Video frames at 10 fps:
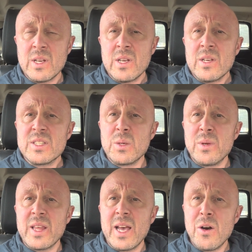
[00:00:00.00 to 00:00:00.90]
So with
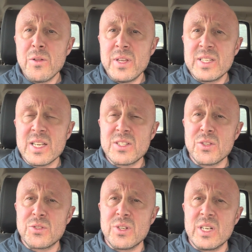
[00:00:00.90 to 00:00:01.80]
healthy
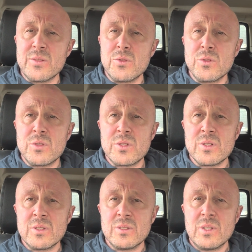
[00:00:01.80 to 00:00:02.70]
testosterone levels,
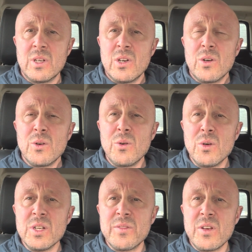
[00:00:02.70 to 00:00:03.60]
all
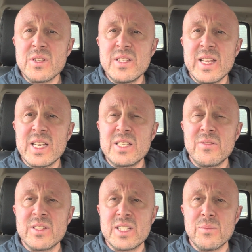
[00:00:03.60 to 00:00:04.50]
of those negative
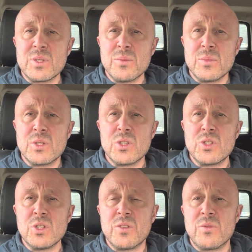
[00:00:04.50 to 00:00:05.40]
symptoms
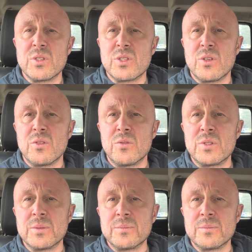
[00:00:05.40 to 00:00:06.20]
should have resolved.